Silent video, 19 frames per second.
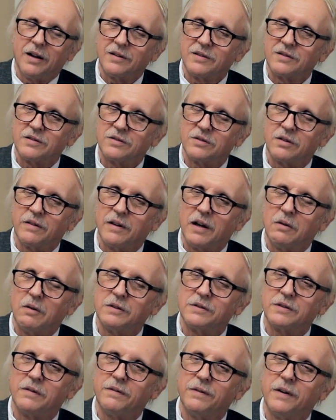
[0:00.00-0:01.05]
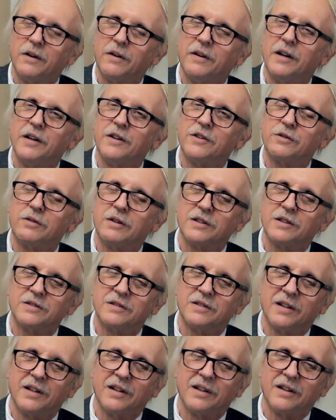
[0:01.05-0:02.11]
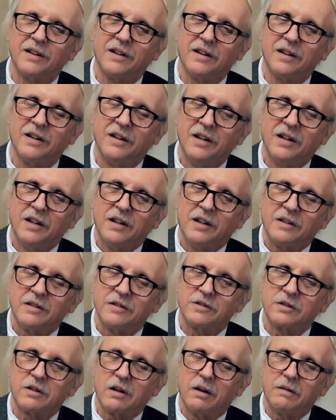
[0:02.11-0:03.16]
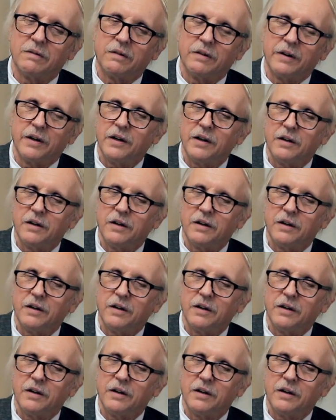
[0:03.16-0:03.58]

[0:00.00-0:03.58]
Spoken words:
So that was a very interesting discovery.